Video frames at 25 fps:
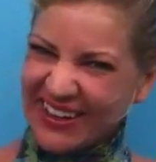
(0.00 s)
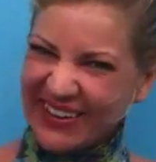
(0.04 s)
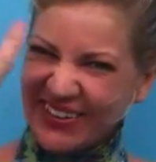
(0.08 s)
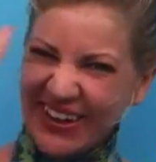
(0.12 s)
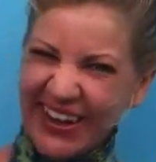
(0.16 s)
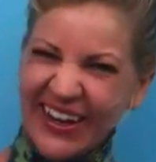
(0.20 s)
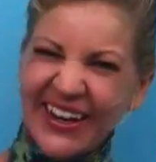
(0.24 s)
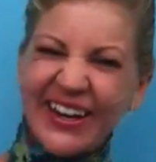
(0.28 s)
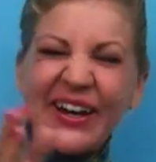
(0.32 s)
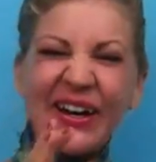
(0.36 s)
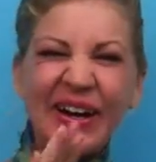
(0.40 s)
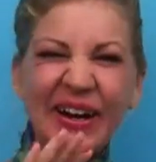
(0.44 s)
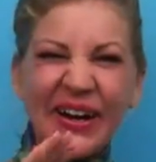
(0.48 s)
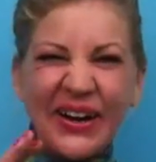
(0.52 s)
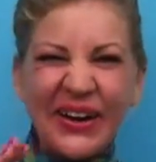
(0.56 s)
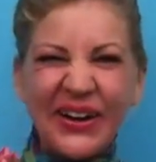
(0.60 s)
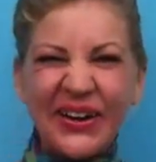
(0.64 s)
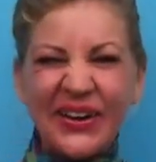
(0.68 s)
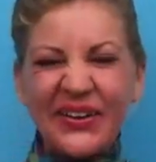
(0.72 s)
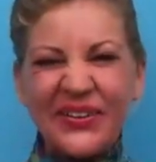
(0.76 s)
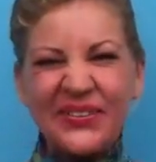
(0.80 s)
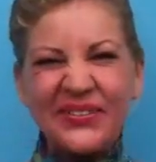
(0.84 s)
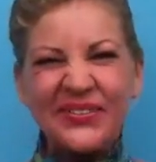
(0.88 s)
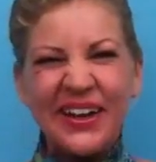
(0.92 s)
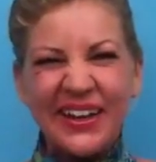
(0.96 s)
Hello,
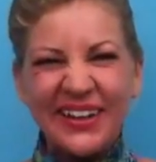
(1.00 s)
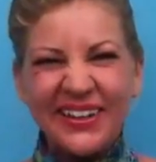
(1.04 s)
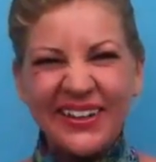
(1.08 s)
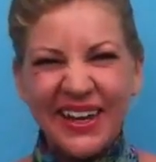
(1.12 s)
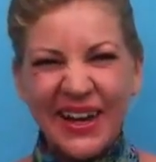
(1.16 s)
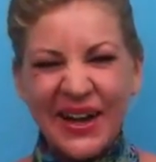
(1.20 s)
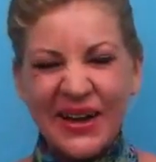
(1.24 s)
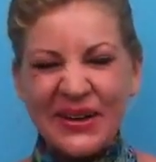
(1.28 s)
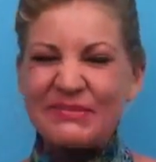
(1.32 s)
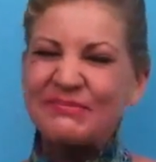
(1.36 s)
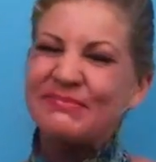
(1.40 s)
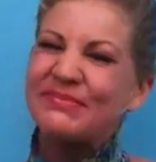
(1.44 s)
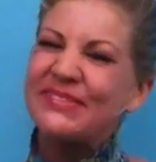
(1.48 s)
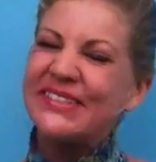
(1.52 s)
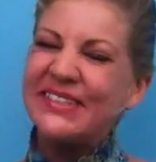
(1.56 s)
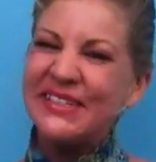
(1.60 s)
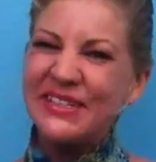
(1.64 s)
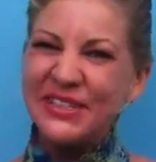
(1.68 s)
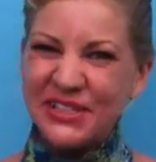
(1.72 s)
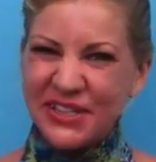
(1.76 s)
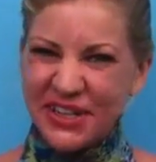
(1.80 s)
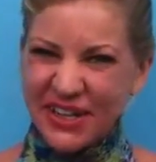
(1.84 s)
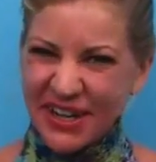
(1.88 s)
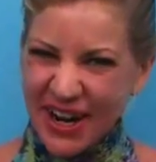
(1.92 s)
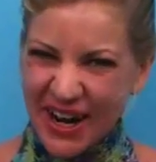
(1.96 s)
hello! Welcome!
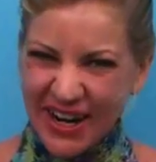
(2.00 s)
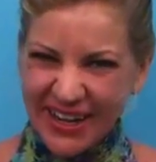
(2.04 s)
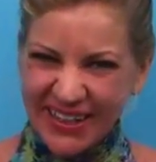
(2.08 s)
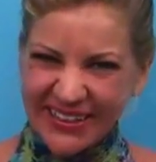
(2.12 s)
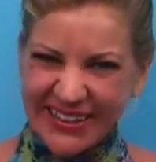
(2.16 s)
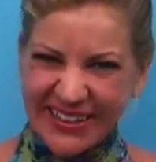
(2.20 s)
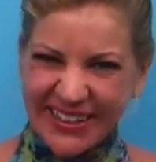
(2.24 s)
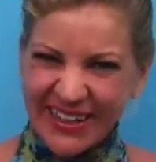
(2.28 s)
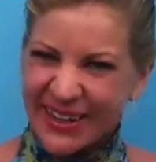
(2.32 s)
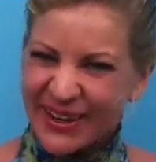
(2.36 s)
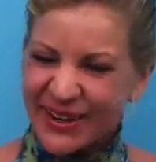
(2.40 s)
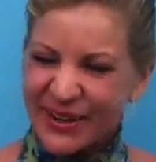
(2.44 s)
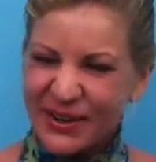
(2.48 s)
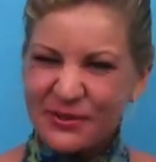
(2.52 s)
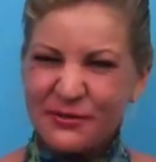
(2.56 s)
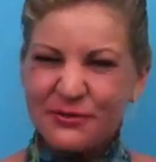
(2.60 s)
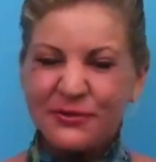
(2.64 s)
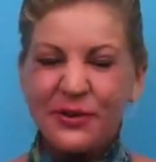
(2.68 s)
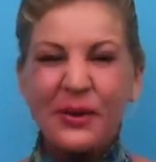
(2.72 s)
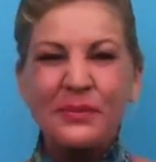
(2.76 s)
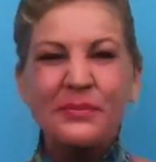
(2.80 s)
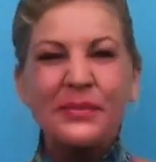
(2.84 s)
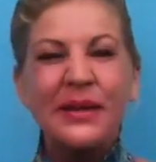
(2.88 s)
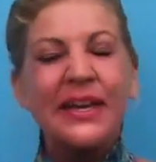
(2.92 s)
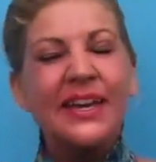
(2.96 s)
Teacher Carly here
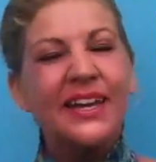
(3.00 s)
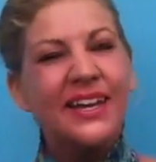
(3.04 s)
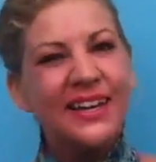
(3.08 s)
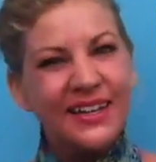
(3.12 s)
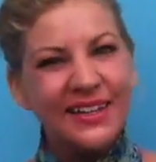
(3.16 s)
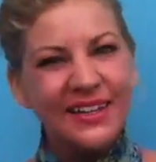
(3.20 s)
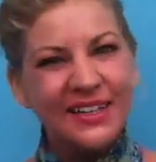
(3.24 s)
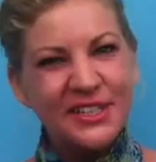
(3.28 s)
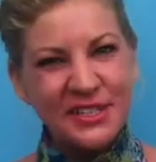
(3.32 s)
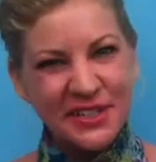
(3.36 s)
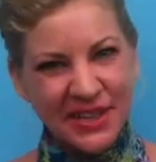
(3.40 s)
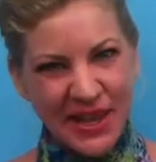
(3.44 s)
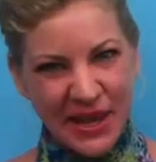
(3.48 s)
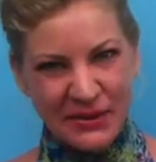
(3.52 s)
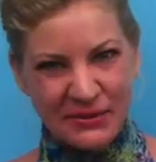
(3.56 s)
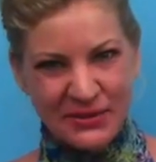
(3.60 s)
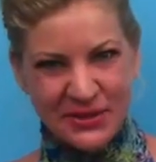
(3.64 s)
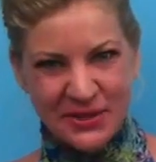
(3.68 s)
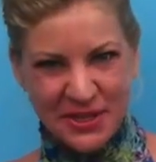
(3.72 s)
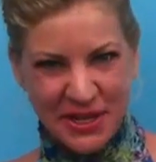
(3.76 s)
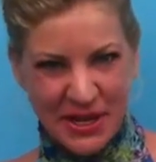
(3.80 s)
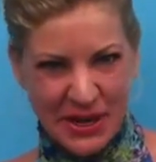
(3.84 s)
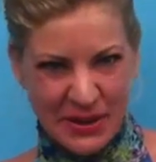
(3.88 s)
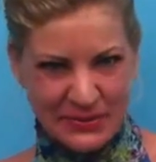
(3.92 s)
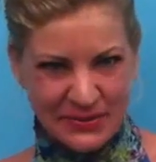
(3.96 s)
from
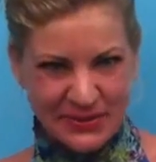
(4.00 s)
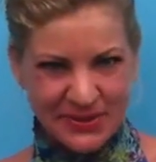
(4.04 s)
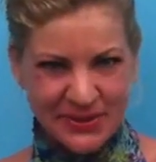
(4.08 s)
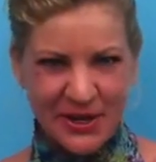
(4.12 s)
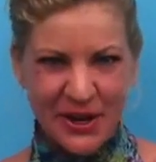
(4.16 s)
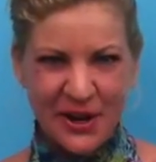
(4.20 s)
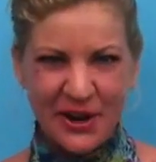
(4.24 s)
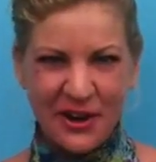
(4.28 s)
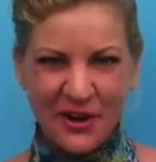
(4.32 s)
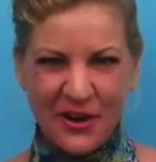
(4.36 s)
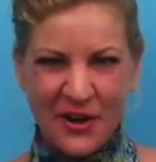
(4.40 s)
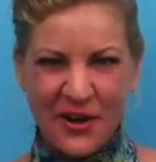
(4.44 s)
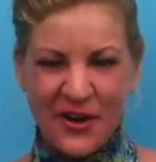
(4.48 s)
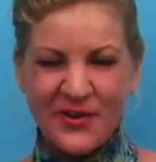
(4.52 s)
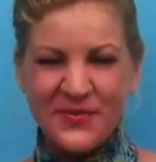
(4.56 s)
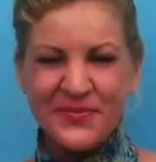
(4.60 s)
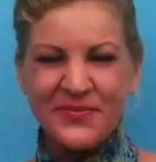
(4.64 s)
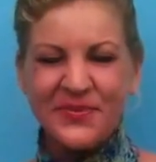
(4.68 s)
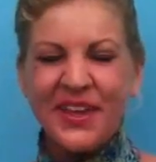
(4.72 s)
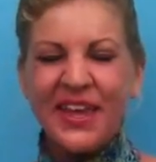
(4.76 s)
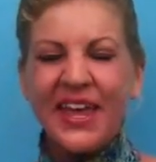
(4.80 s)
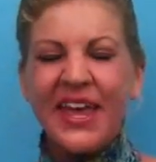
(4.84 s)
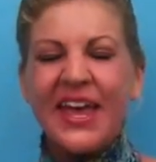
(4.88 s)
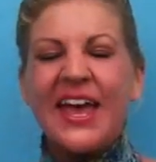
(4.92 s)
EnglishLanguageGames.com